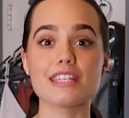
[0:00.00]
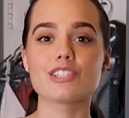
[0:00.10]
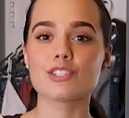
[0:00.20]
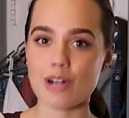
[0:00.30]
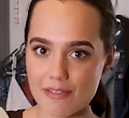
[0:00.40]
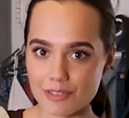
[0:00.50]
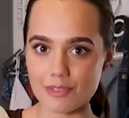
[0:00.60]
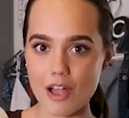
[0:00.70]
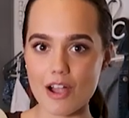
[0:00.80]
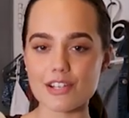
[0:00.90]
the travel
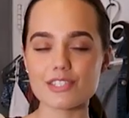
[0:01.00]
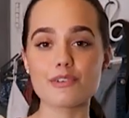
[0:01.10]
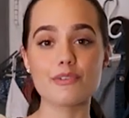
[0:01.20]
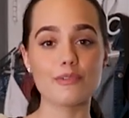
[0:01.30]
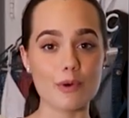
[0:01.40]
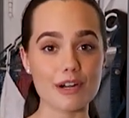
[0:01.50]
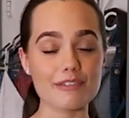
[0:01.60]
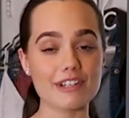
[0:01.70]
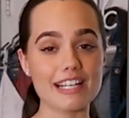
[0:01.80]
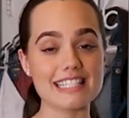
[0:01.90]
vlogs for
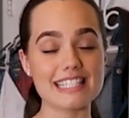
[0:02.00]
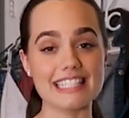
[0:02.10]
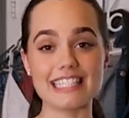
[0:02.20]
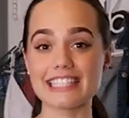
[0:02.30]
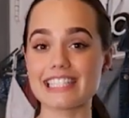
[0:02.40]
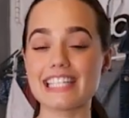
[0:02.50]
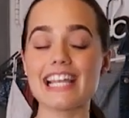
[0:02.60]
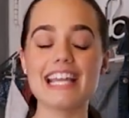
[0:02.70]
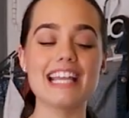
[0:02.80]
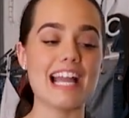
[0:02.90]
France and
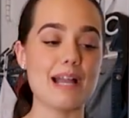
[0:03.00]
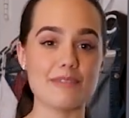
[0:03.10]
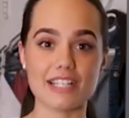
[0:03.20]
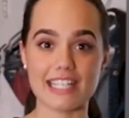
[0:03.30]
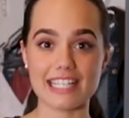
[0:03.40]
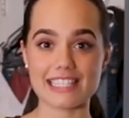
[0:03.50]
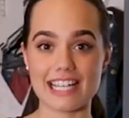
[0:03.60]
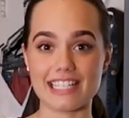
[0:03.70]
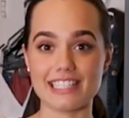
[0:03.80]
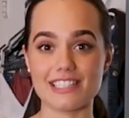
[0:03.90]
Italy. I'm very
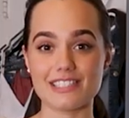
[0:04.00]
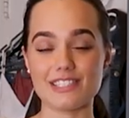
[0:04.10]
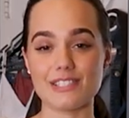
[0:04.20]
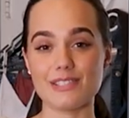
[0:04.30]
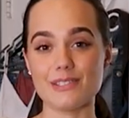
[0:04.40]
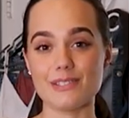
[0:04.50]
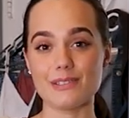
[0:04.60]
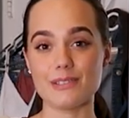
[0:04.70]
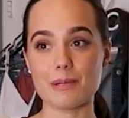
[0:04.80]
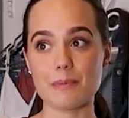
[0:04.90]
excited
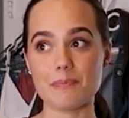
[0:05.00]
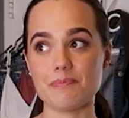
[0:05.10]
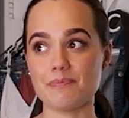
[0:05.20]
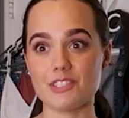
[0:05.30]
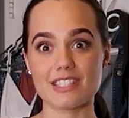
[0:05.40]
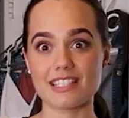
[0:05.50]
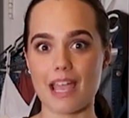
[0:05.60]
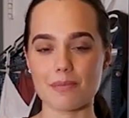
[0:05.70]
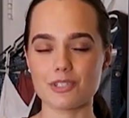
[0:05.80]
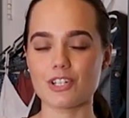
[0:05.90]
to just
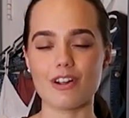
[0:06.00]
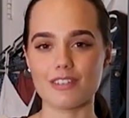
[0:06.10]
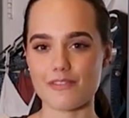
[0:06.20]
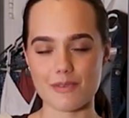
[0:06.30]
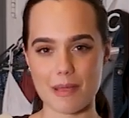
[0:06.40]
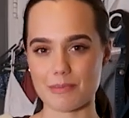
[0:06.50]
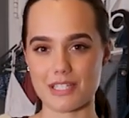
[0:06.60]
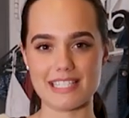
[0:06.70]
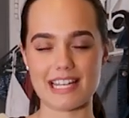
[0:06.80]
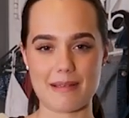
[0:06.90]
capture all of the
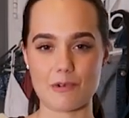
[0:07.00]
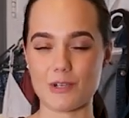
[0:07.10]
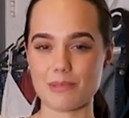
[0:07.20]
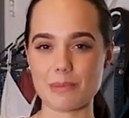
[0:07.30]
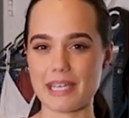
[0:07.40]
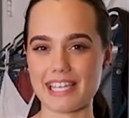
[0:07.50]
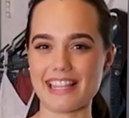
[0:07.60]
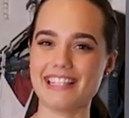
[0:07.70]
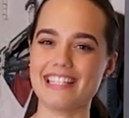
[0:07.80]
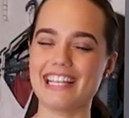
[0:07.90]
memories that I'm going to be
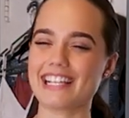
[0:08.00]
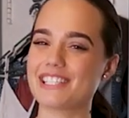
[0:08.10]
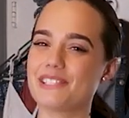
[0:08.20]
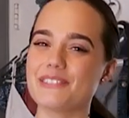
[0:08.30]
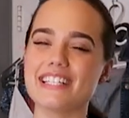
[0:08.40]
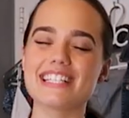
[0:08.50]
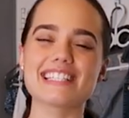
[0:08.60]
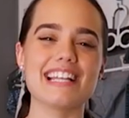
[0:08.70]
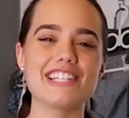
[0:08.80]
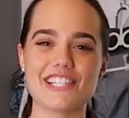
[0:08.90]
making in the next two
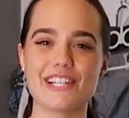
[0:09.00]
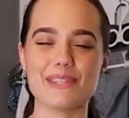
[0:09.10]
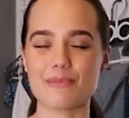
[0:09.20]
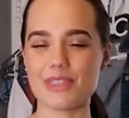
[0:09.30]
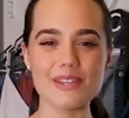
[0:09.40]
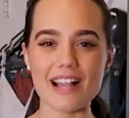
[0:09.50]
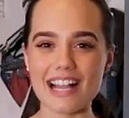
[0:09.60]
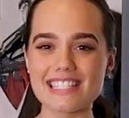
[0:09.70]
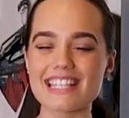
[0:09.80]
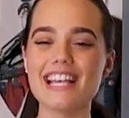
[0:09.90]
weeks and share them with you
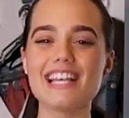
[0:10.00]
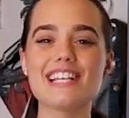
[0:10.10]
guys.